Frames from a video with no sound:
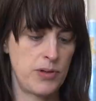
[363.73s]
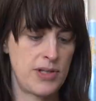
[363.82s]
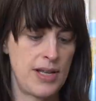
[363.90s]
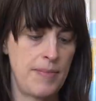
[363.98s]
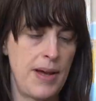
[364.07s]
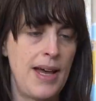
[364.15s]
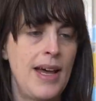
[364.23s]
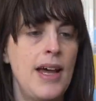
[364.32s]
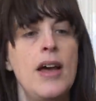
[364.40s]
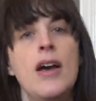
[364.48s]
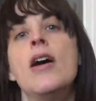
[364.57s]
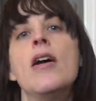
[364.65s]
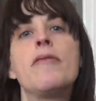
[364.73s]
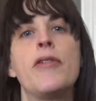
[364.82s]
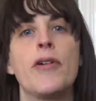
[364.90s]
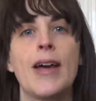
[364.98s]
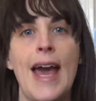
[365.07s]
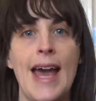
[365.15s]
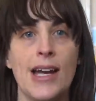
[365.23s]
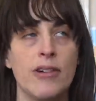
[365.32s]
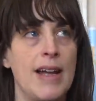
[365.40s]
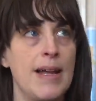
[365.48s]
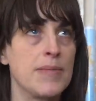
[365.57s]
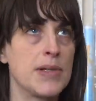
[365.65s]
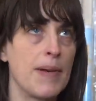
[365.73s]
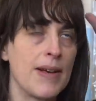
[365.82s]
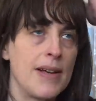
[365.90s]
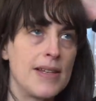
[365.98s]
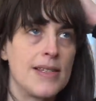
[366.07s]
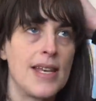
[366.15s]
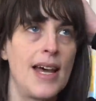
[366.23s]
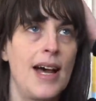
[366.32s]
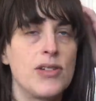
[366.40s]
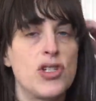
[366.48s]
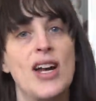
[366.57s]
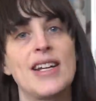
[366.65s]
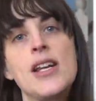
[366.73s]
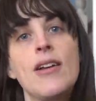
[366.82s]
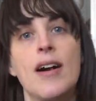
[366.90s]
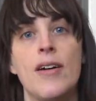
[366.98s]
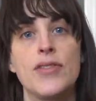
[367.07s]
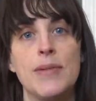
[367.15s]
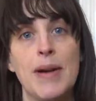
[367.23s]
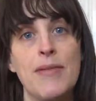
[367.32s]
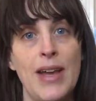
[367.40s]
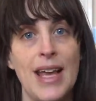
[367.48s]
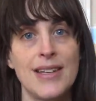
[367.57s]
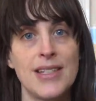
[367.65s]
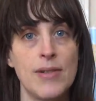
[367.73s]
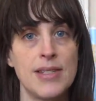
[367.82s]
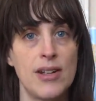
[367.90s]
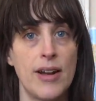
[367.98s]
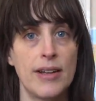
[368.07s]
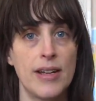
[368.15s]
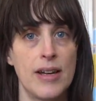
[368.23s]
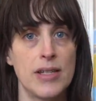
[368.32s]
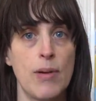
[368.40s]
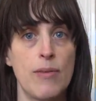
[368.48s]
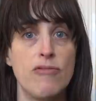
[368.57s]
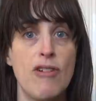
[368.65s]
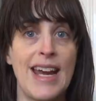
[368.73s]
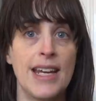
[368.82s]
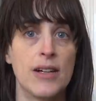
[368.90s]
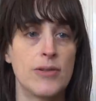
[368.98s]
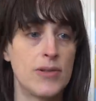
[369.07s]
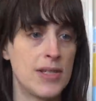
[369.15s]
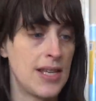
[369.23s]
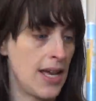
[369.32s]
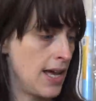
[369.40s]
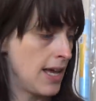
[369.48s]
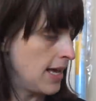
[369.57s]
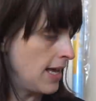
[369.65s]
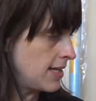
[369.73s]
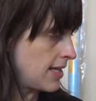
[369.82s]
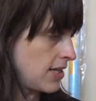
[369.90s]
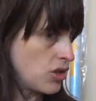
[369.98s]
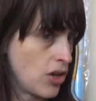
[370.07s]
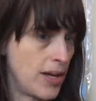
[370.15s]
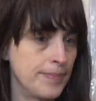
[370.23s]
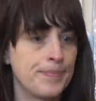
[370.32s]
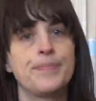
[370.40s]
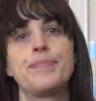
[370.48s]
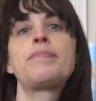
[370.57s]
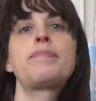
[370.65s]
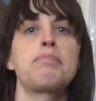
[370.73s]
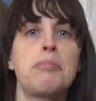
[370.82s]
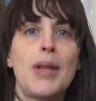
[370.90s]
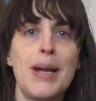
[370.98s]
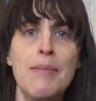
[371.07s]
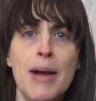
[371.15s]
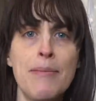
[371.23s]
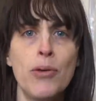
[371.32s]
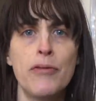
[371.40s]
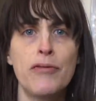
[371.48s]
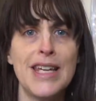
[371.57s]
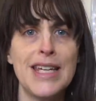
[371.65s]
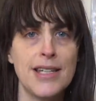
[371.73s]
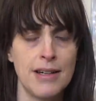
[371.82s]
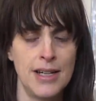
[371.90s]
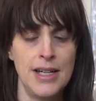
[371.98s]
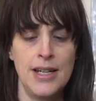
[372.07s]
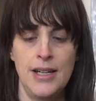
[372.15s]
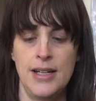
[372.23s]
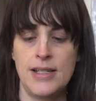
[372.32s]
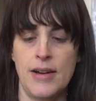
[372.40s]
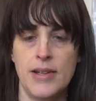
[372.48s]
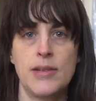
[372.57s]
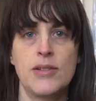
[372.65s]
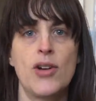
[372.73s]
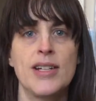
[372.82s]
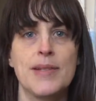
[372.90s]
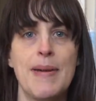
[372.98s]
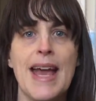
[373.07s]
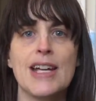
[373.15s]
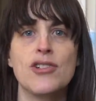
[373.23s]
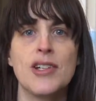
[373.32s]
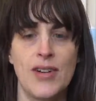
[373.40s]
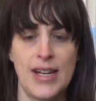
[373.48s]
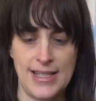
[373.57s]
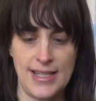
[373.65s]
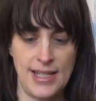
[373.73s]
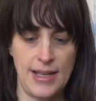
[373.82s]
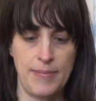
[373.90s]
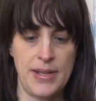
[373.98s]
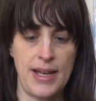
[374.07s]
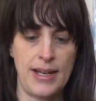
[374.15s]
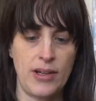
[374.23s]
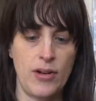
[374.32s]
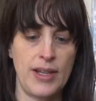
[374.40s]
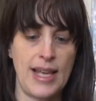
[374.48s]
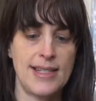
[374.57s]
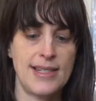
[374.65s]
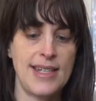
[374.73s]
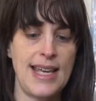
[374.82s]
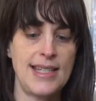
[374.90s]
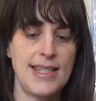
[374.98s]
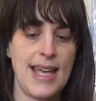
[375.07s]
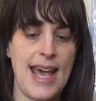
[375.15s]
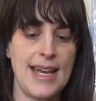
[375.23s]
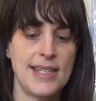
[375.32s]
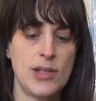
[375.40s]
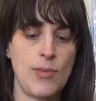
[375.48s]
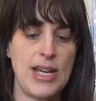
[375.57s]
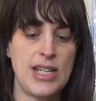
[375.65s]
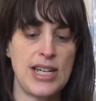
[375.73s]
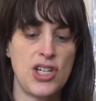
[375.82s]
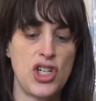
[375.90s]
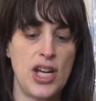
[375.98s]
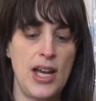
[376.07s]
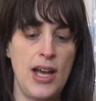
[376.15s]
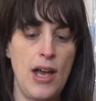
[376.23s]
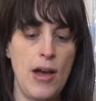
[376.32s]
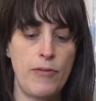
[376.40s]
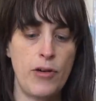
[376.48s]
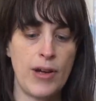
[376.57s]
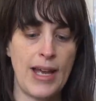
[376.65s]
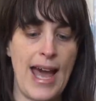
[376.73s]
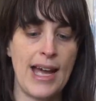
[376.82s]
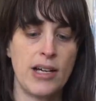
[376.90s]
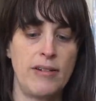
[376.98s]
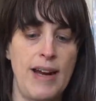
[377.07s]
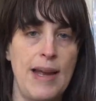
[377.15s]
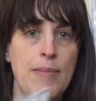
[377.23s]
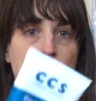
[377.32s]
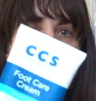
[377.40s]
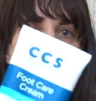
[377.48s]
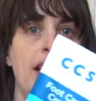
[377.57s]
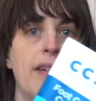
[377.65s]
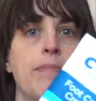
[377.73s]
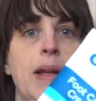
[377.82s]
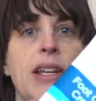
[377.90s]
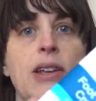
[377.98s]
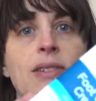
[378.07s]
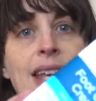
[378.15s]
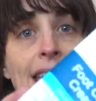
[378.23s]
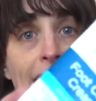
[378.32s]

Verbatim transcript: some foot care creams because I was trying to look after my feet because I was diagnosed with Raynaud's syndrome. My poor feet. So I was trying to be extra nice to them. And I got this CCS Swedish foot care cream, which I've been using